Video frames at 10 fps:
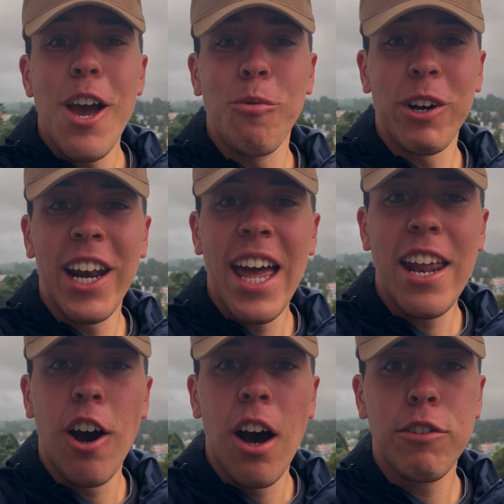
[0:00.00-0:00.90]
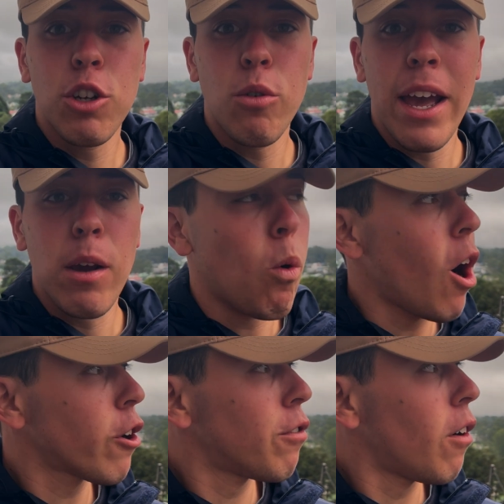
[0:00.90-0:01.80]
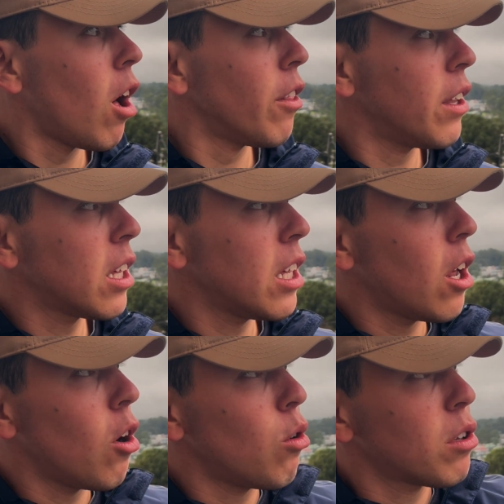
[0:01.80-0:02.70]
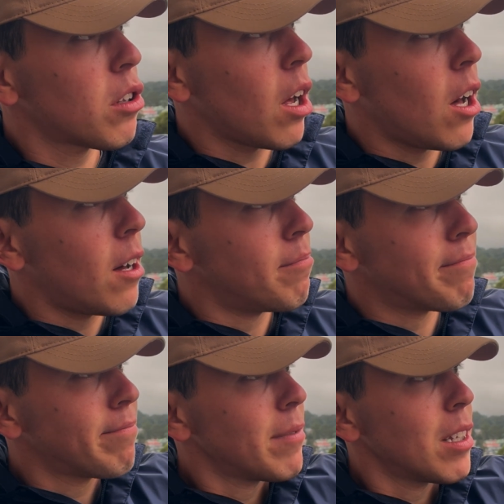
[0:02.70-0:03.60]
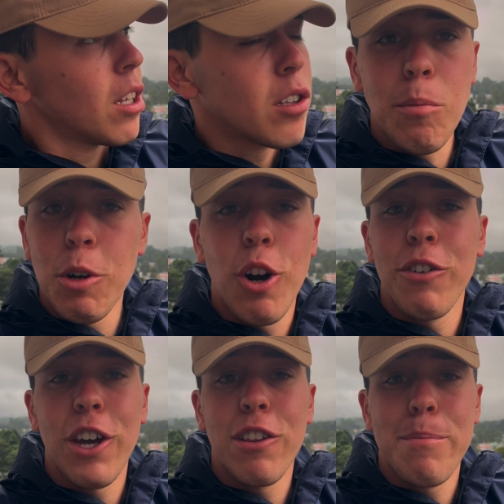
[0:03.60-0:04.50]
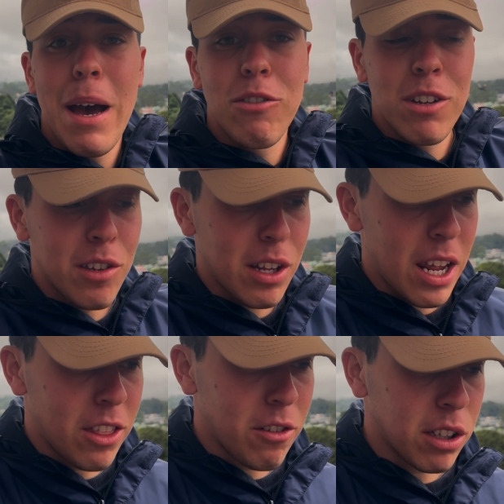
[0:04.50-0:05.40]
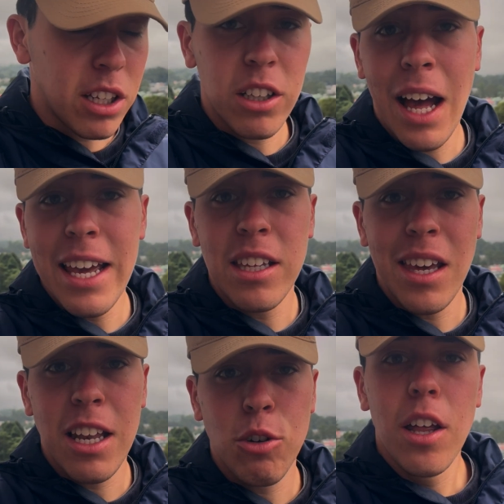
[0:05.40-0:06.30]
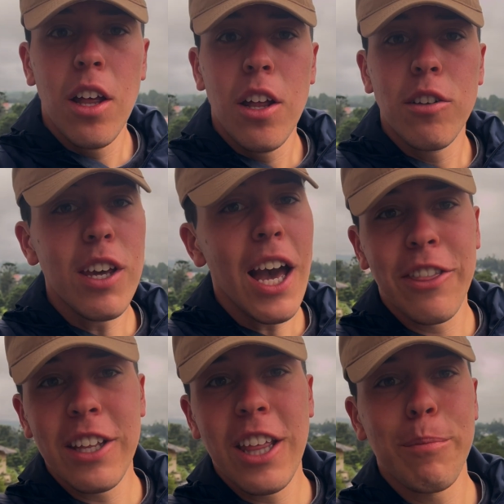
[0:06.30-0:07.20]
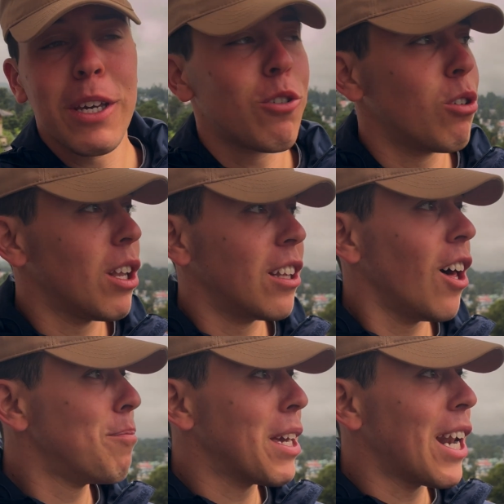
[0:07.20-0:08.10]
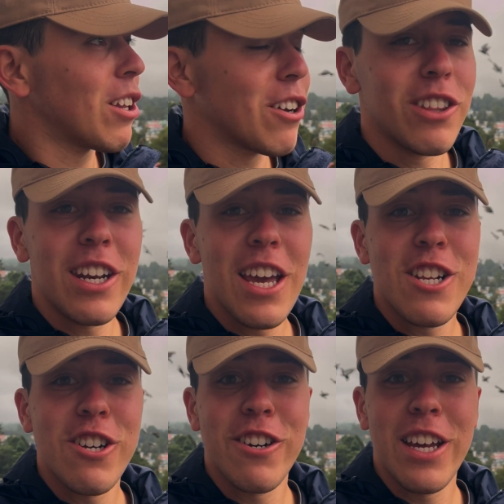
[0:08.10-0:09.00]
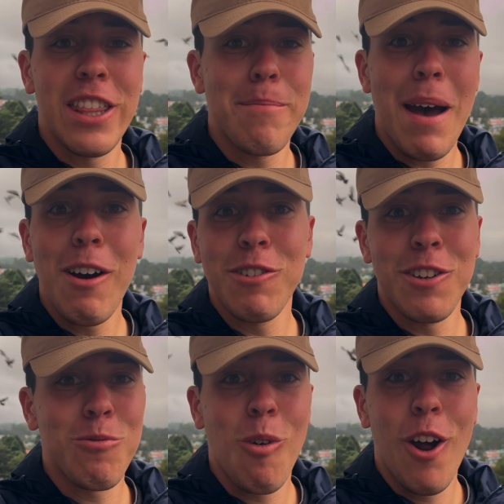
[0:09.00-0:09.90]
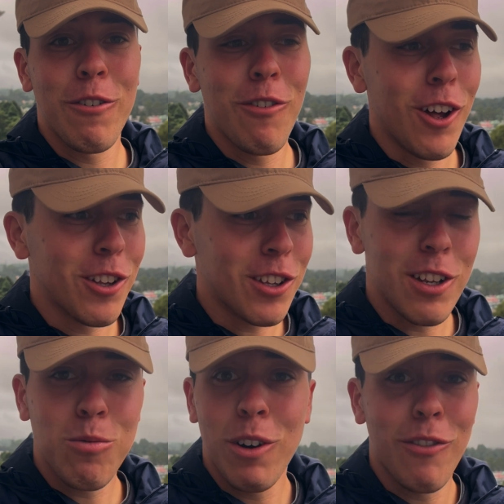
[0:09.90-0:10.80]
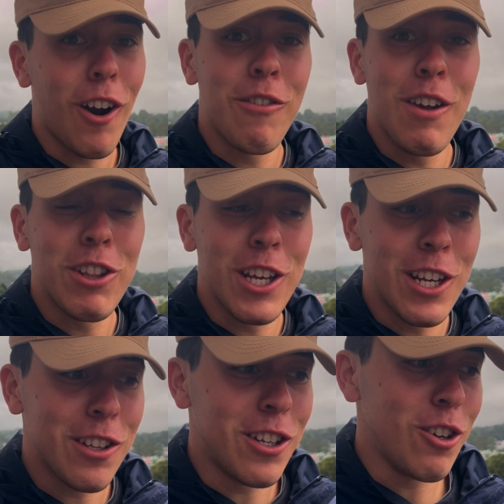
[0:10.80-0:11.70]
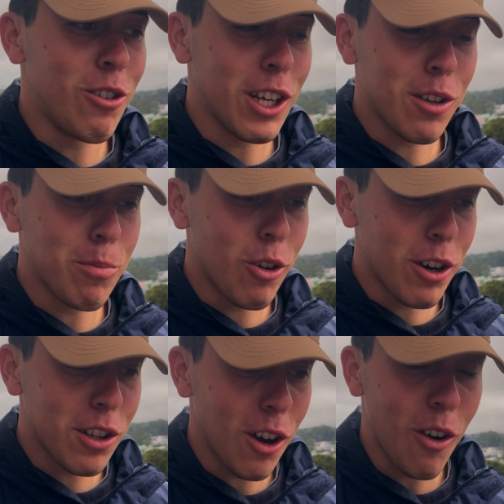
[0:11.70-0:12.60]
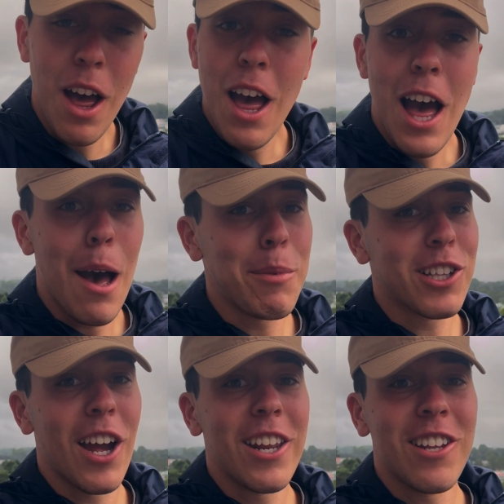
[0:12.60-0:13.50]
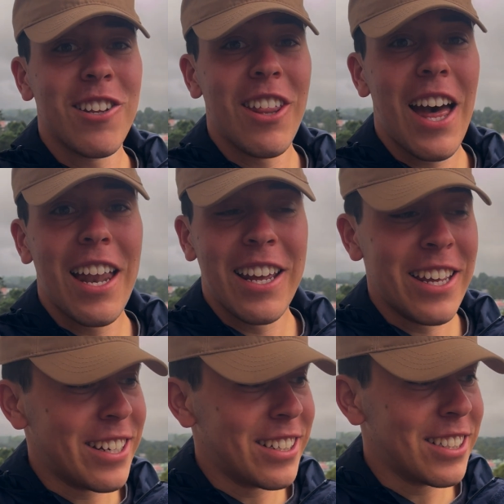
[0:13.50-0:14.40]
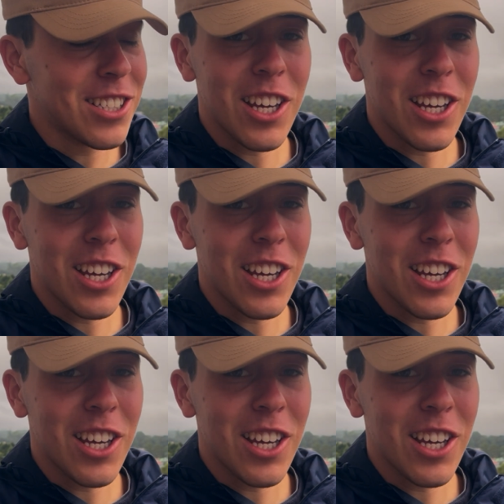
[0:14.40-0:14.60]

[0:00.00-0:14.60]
we're gonna head off to a waterfall that he knows somewhere over there in the mountains, and there's a little hike to get to it. So yeah, I think that'll be cool. I love being out here in the nature and the mountains, waterfalls. That's one of our favorite things to do and explore. So I'm excited to see that, and let's get